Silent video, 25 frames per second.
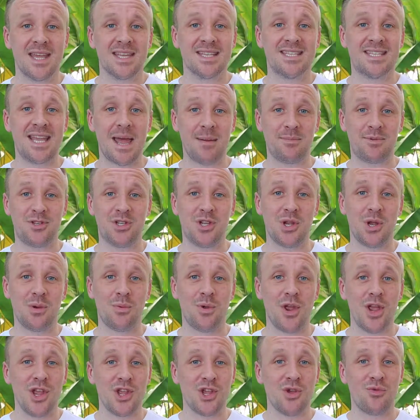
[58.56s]
Step 2,
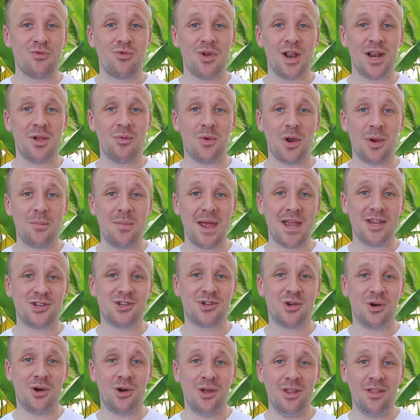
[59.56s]
you really want to make
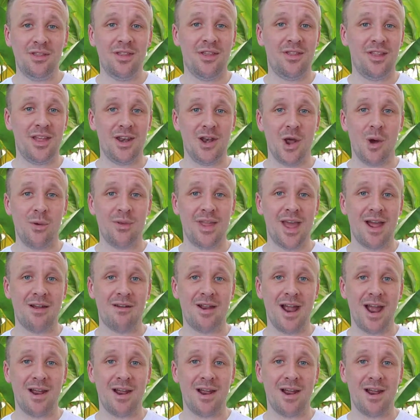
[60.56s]
sure that they know their